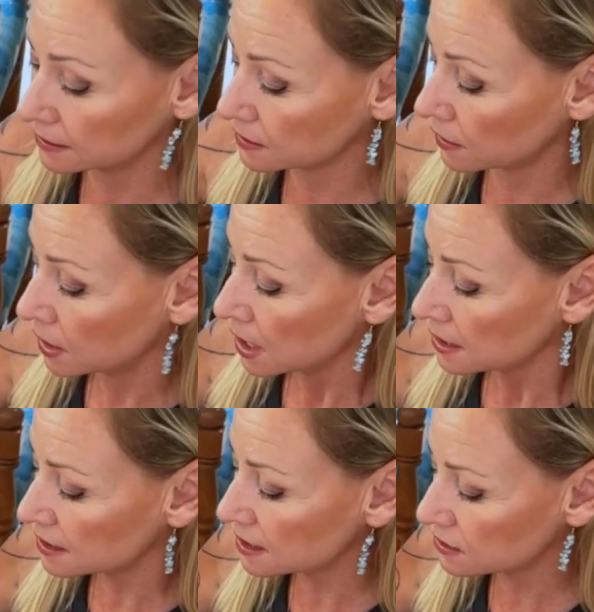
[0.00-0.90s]
So
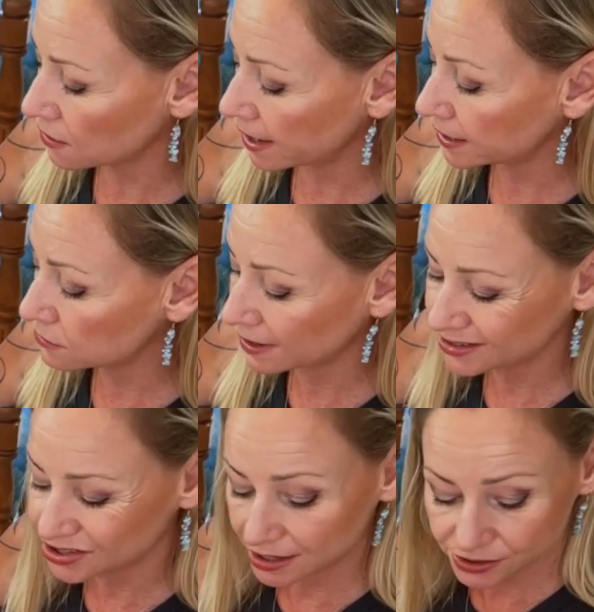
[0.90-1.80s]
this is not any
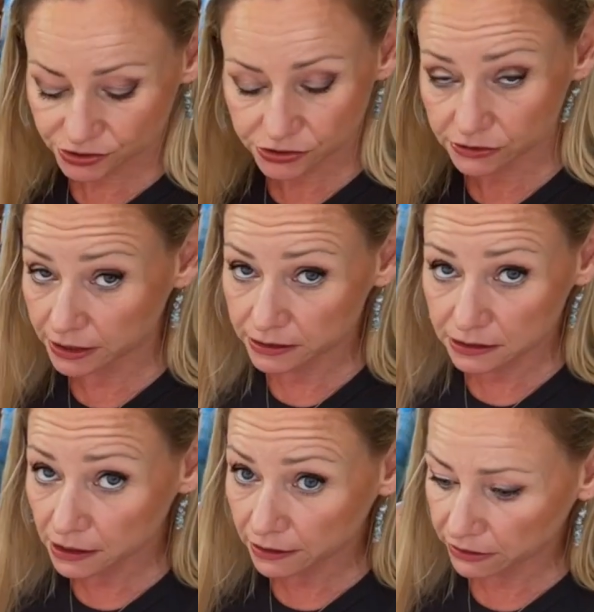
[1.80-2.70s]
grand gestures or
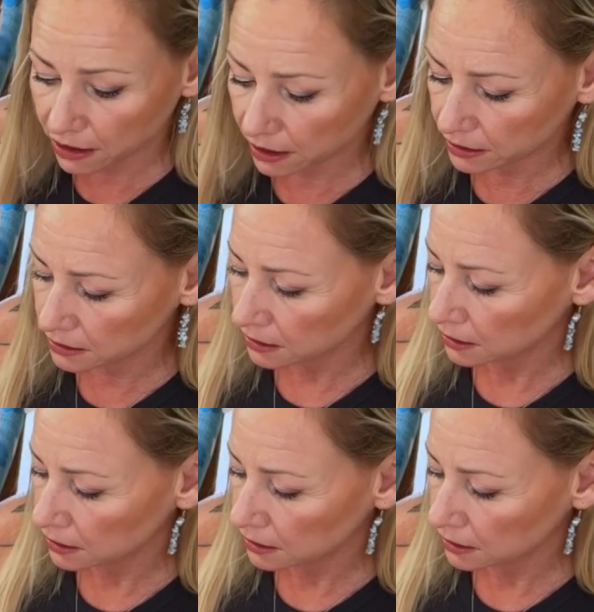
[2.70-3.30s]
anything like that.